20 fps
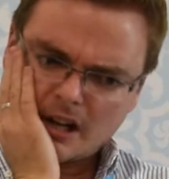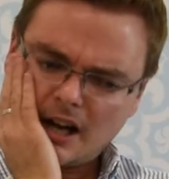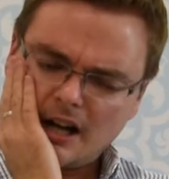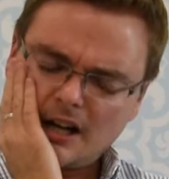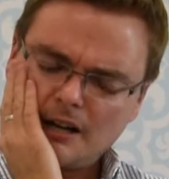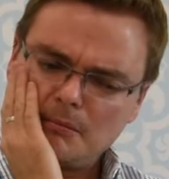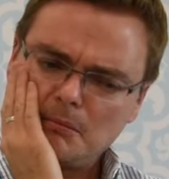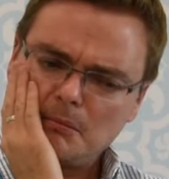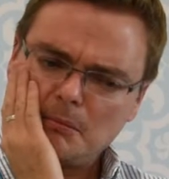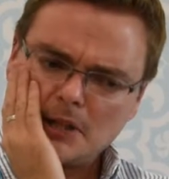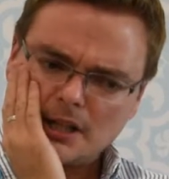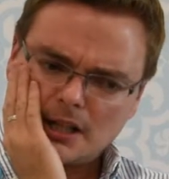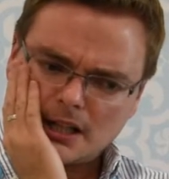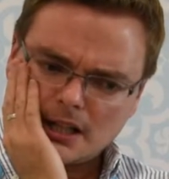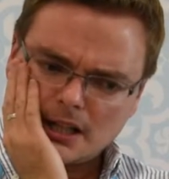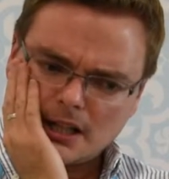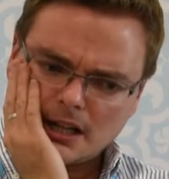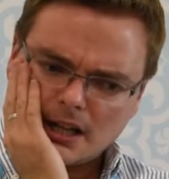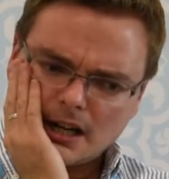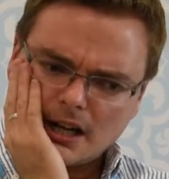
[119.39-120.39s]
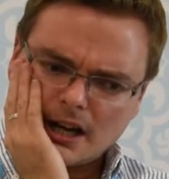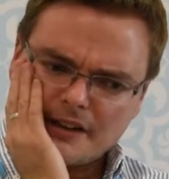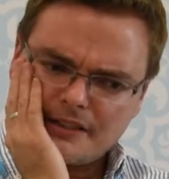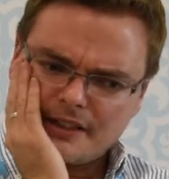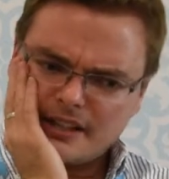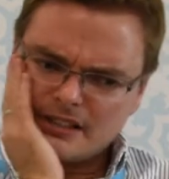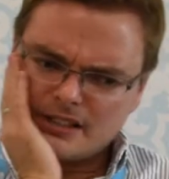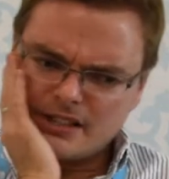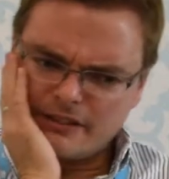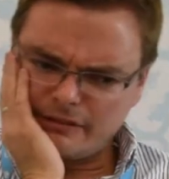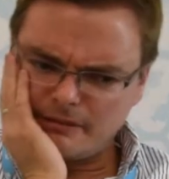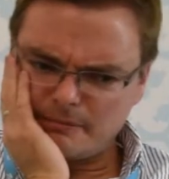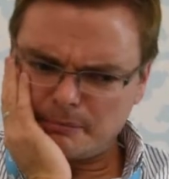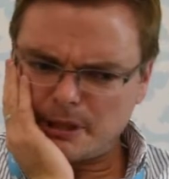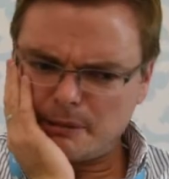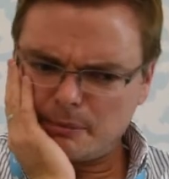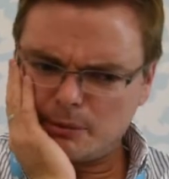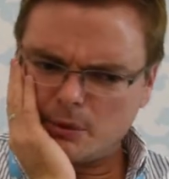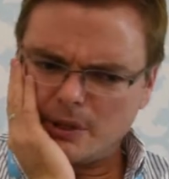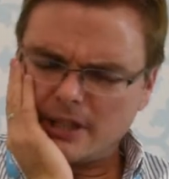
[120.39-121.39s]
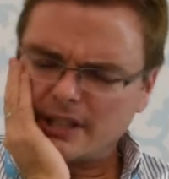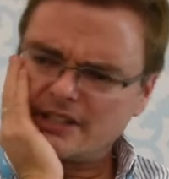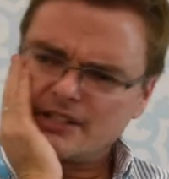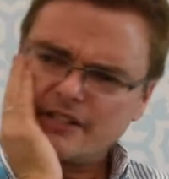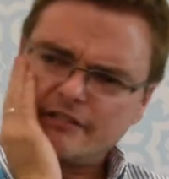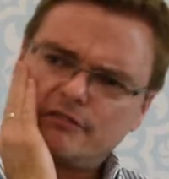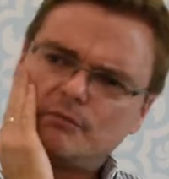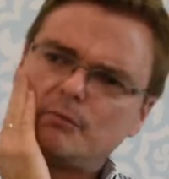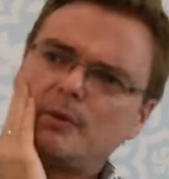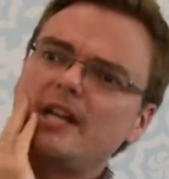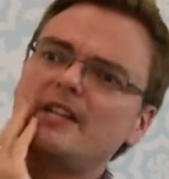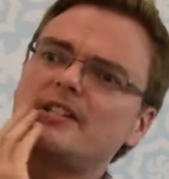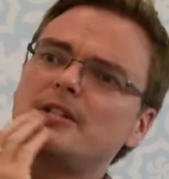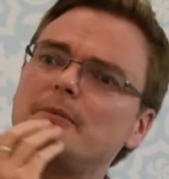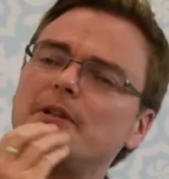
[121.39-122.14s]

Um, I think different people work in different ways.